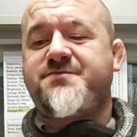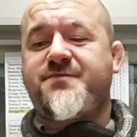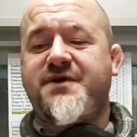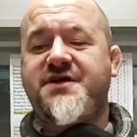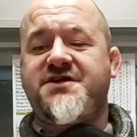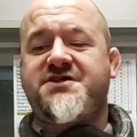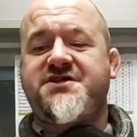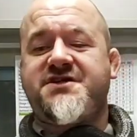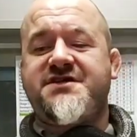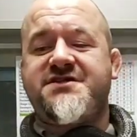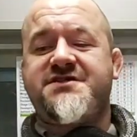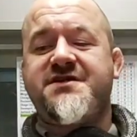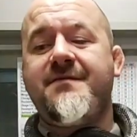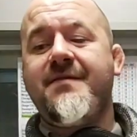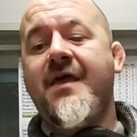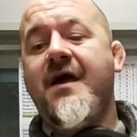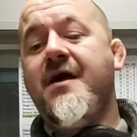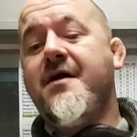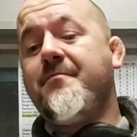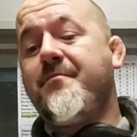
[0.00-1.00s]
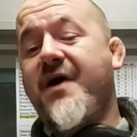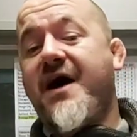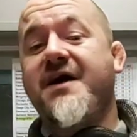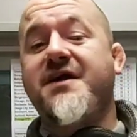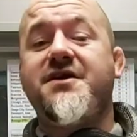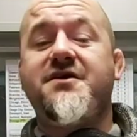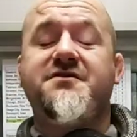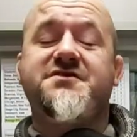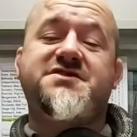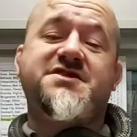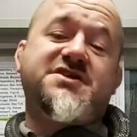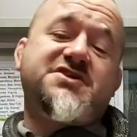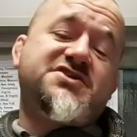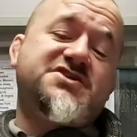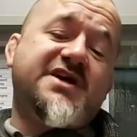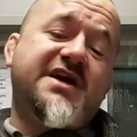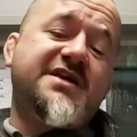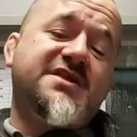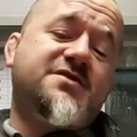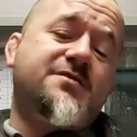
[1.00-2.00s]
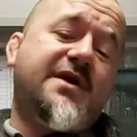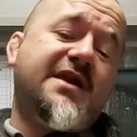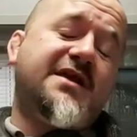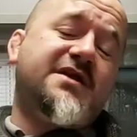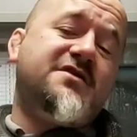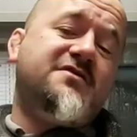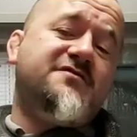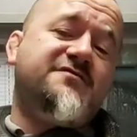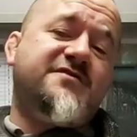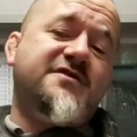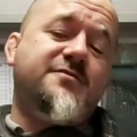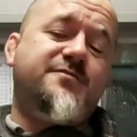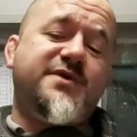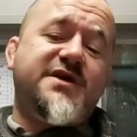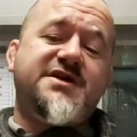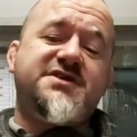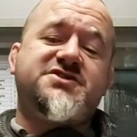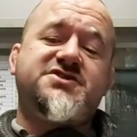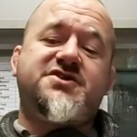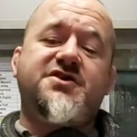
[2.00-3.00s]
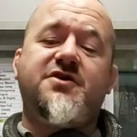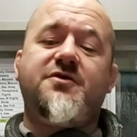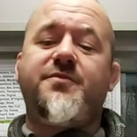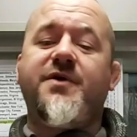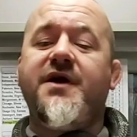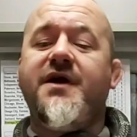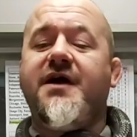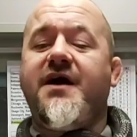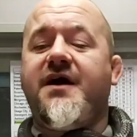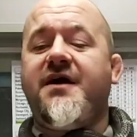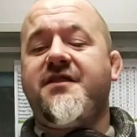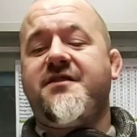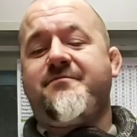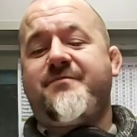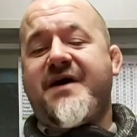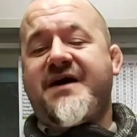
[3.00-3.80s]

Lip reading: species. By using a shade dweller UVB tube at the